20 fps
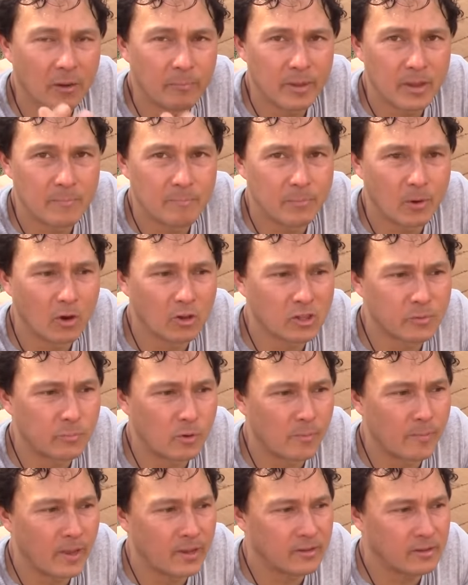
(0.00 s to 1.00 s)
in
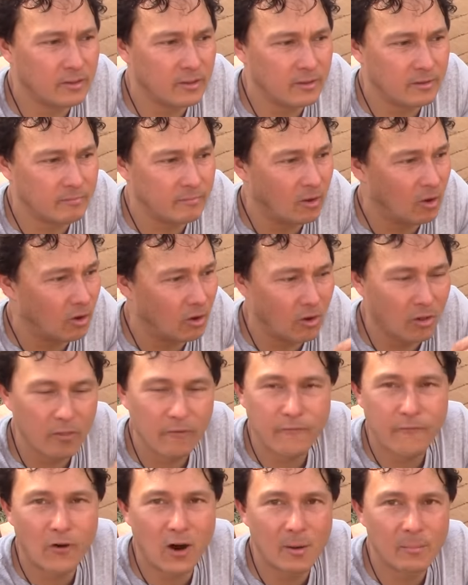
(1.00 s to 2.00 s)
Baltimore basically all
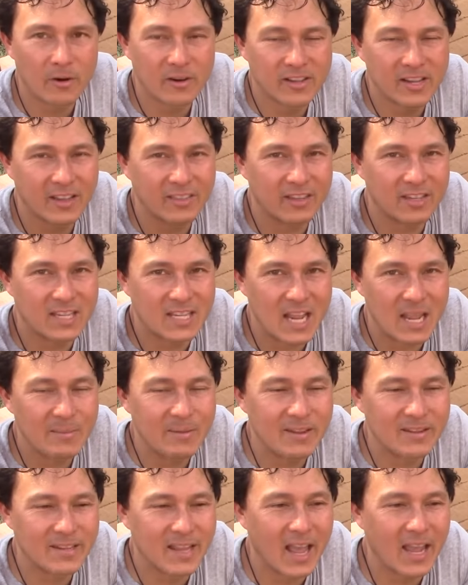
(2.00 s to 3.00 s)
the farmers have the same
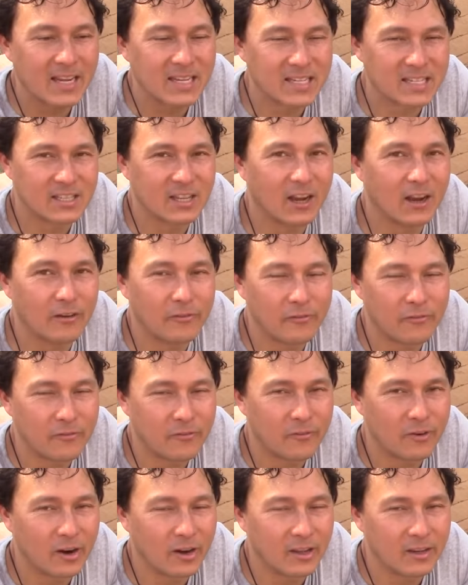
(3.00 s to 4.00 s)
exact
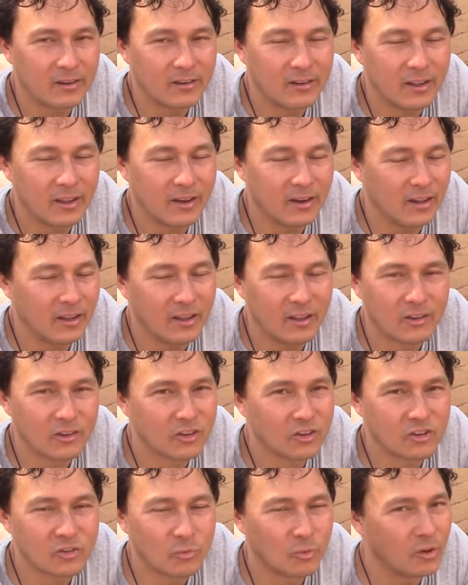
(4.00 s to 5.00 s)
stuff, right? And it's
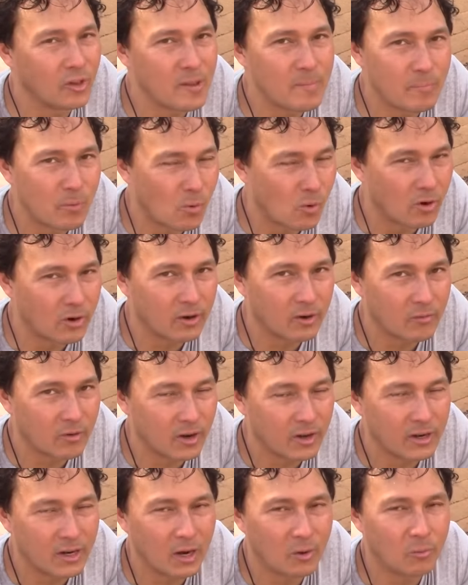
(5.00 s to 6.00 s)
just really boring,
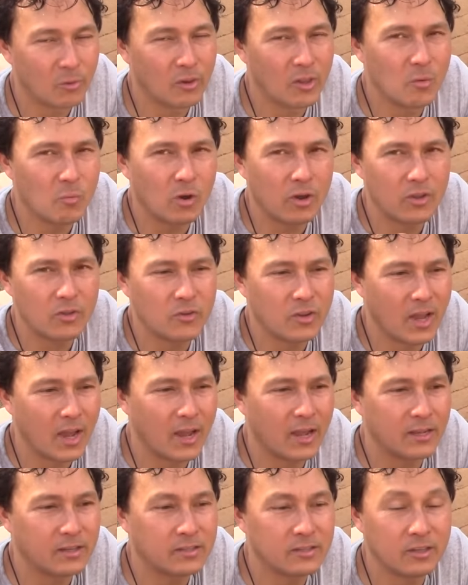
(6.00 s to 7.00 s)
right? I really want you
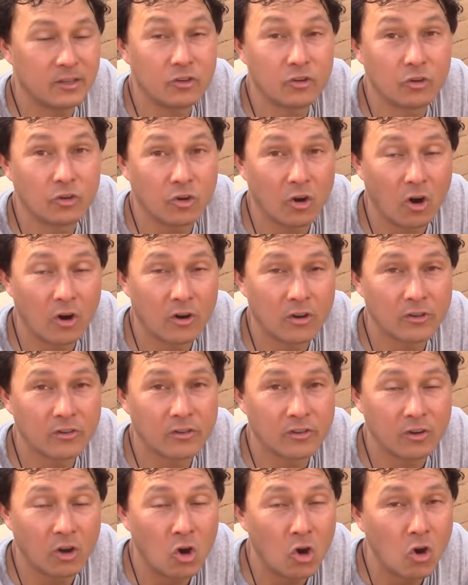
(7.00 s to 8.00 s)
guys in your gardens
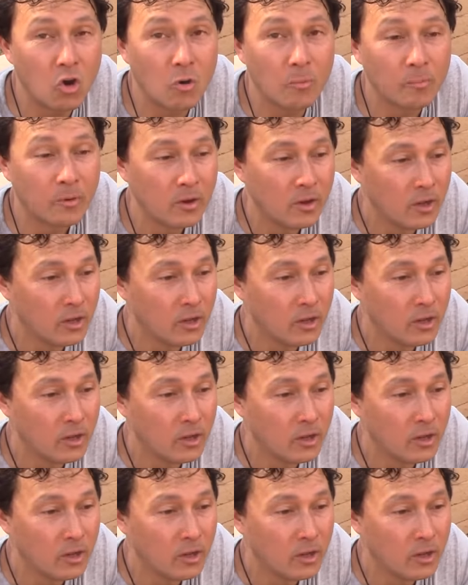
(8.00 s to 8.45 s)
at home